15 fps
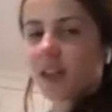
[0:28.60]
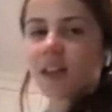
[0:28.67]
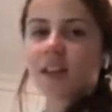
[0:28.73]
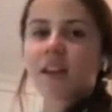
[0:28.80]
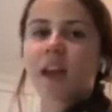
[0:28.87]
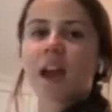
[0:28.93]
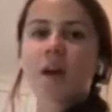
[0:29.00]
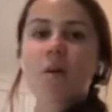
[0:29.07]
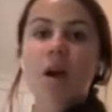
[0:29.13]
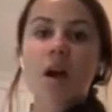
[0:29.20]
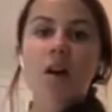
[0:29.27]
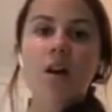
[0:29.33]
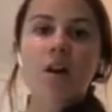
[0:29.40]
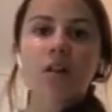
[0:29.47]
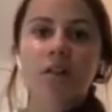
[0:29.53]
Now add
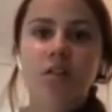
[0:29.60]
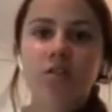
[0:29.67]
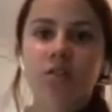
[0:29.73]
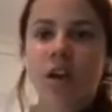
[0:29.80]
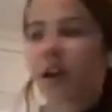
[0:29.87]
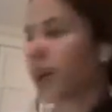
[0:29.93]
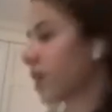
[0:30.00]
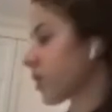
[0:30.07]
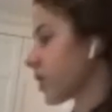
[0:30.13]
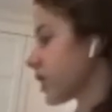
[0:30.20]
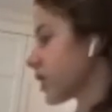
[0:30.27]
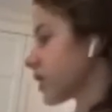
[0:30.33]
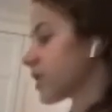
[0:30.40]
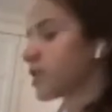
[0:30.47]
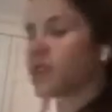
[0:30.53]
all your dry
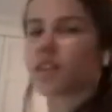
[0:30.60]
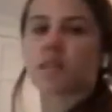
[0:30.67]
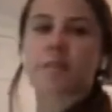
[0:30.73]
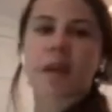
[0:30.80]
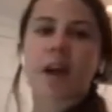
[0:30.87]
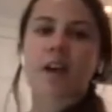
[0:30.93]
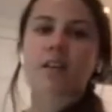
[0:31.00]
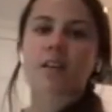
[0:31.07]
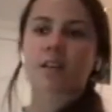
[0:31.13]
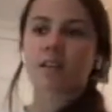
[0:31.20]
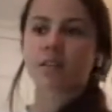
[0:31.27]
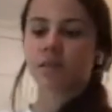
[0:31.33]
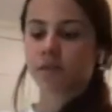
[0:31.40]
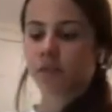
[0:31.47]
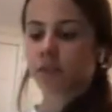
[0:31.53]
ingredients to the batter.
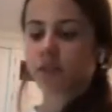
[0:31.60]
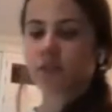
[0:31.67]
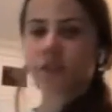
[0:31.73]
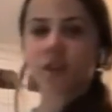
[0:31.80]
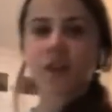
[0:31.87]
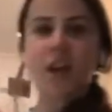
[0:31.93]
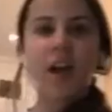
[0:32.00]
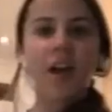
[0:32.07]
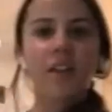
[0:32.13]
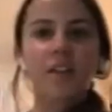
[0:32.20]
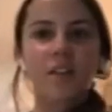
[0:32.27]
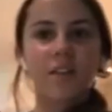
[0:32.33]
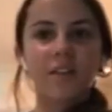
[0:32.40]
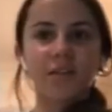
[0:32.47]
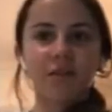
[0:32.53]
First, you're gonna add
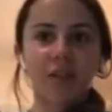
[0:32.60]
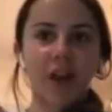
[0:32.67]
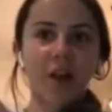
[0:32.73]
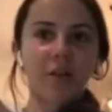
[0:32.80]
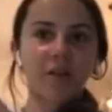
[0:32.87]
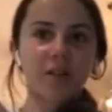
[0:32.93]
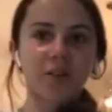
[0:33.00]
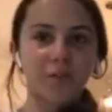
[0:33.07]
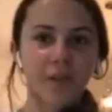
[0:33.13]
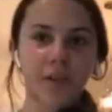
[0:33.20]
the flour to it.